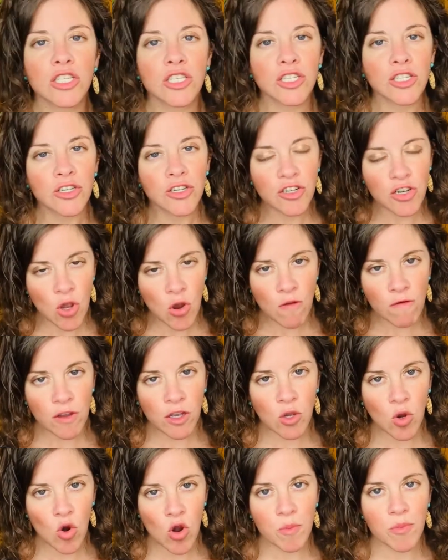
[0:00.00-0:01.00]

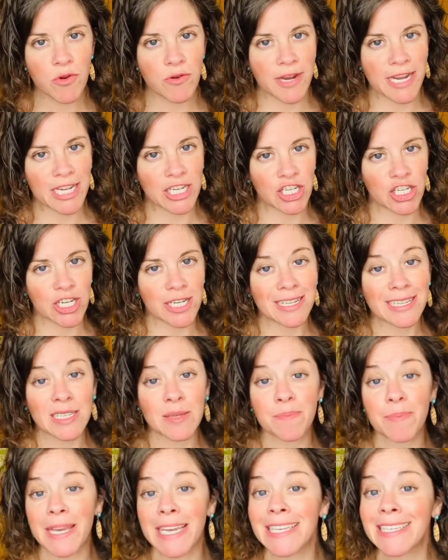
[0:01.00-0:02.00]
Sernova Corporation is
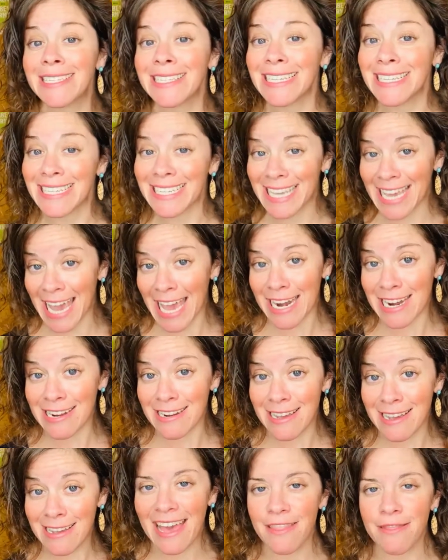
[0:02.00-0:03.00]
based in
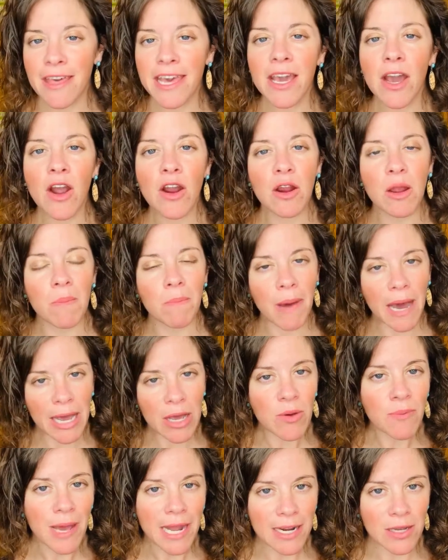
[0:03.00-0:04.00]
Canada, and they are a
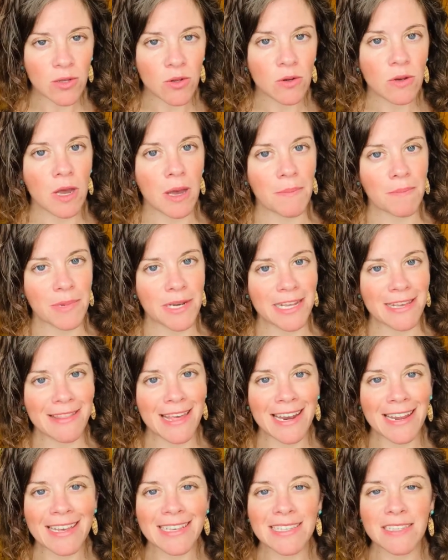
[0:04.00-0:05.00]
biomedical company
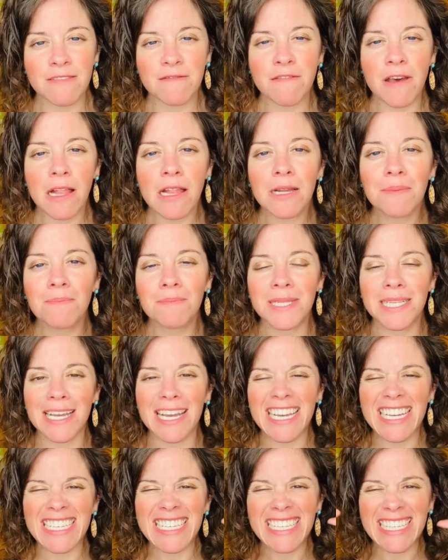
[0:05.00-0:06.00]
that has developed
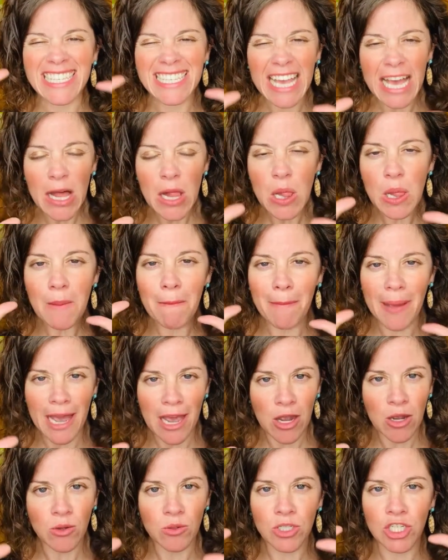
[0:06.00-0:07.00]
a cell
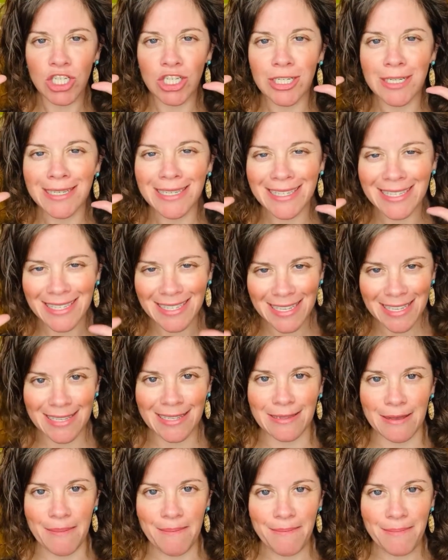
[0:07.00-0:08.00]
pouch
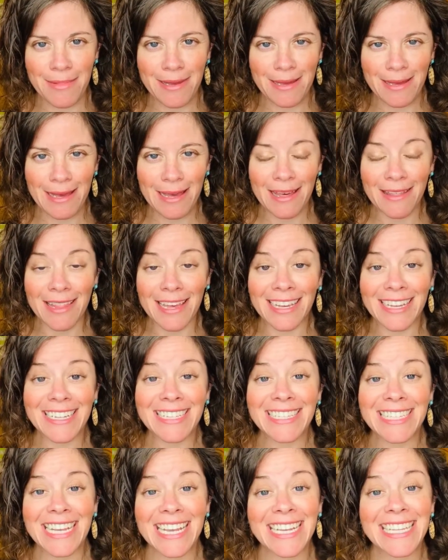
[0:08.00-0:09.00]
system that
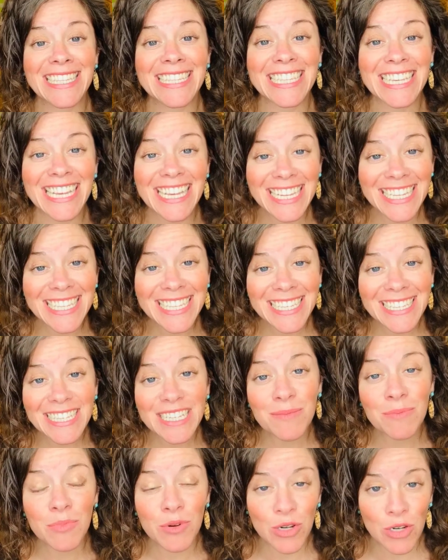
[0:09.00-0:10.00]
contains
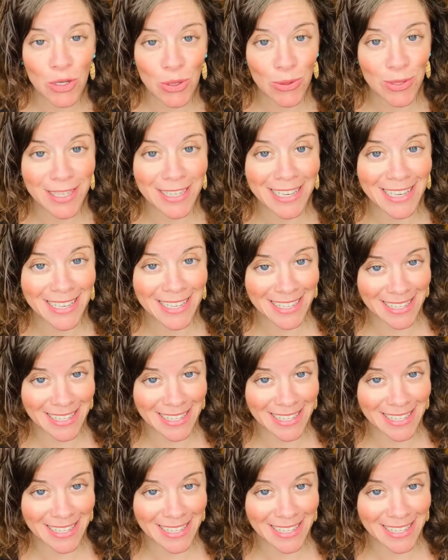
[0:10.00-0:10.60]
insulin-producing